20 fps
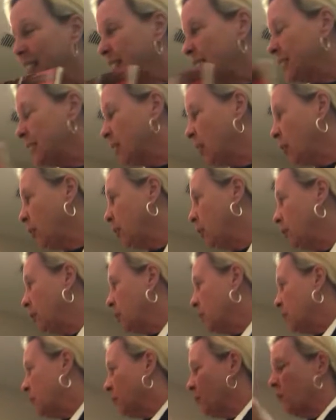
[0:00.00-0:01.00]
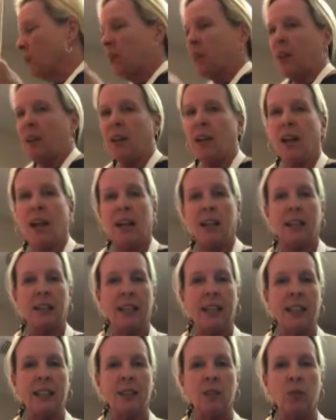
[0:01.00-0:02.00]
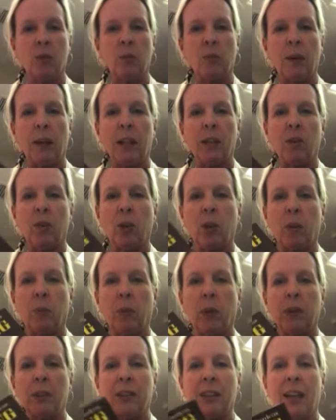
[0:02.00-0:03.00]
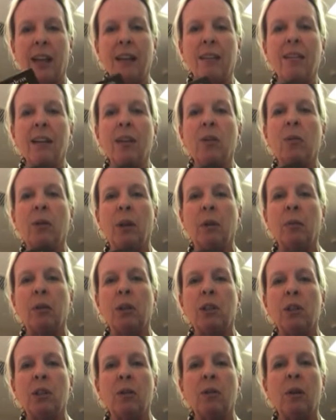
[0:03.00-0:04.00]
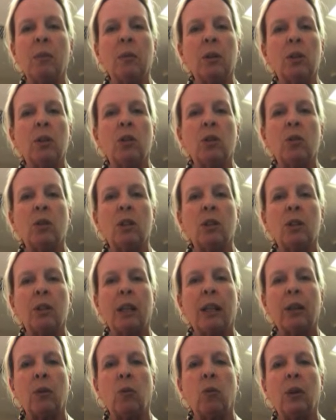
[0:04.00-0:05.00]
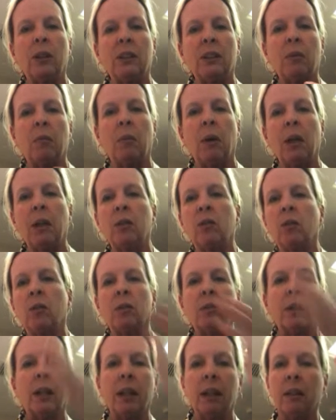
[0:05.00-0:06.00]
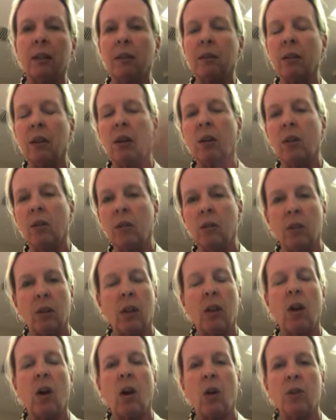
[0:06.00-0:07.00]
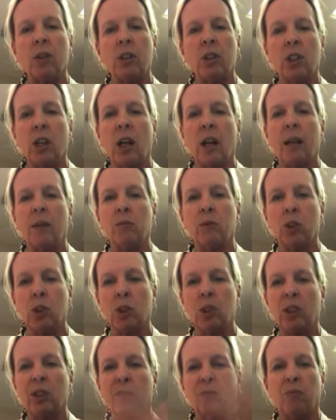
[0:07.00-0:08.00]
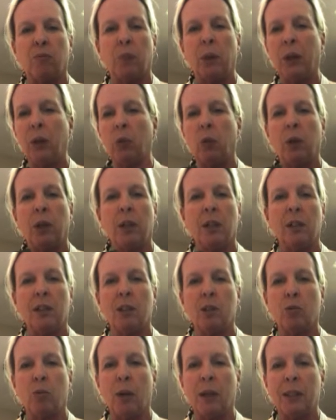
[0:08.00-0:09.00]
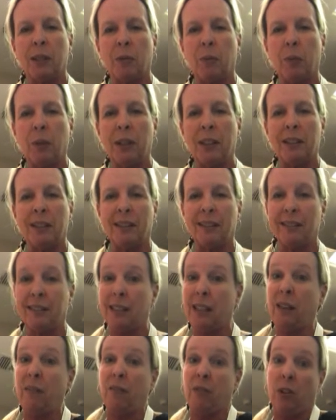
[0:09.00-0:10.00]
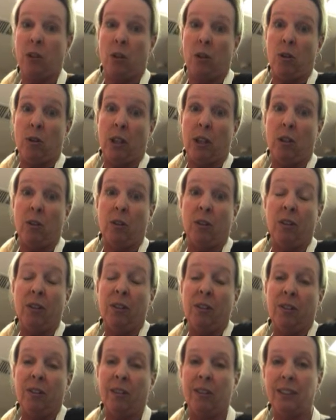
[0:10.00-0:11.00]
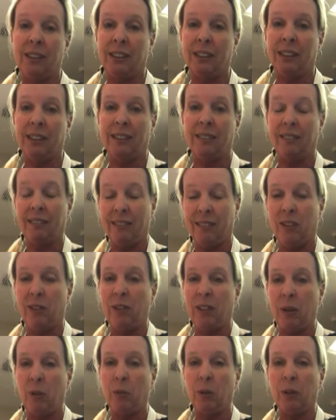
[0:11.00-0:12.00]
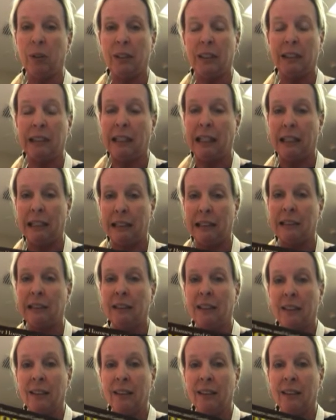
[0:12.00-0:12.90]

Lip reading: So I glanced through my cookbooks, and I think what I'm going to do this like once a month or like all the time, just to pick one of these recipes and see if are they good or are they really like